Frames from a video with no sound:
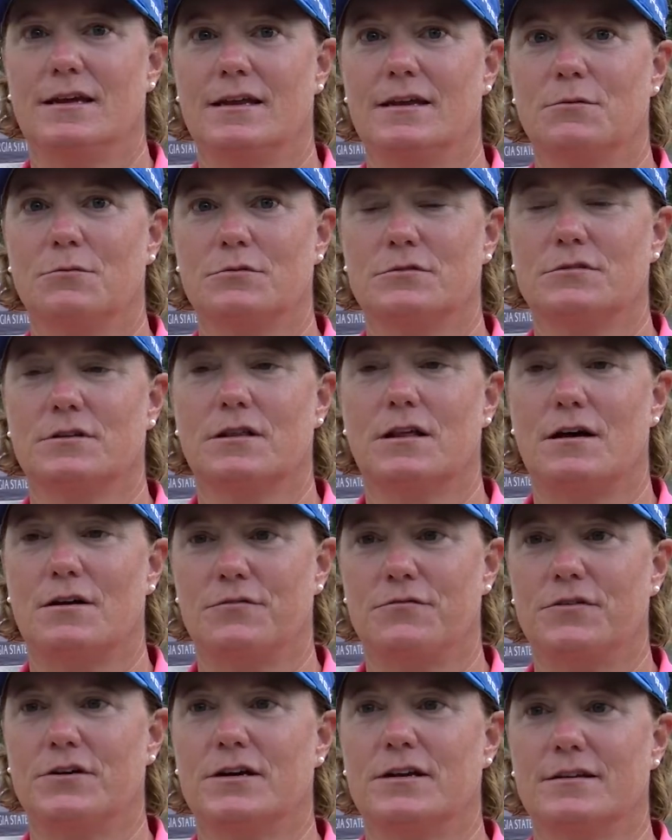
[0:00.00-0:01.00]
and it was a lot of
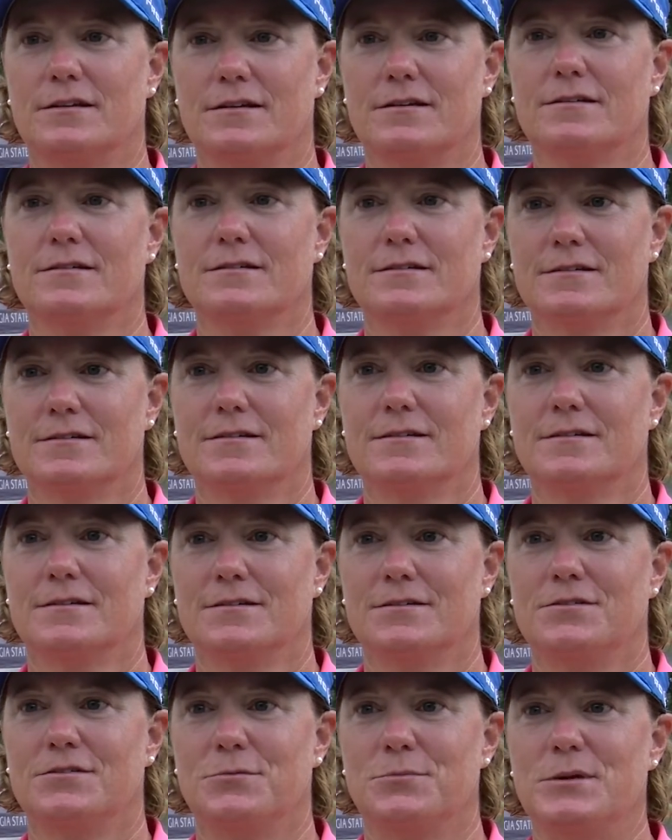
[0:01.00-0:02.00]
fun to,
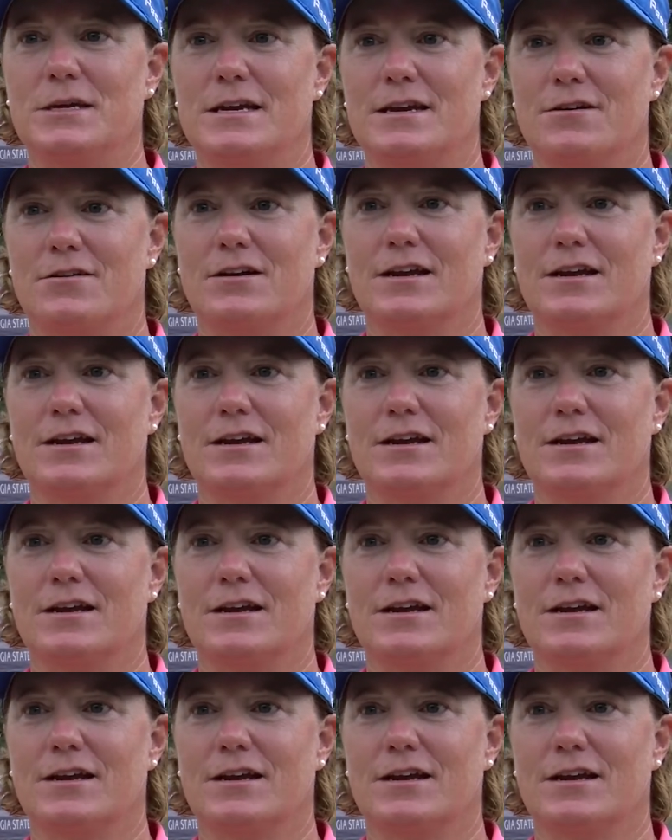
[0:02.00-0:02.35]
to be here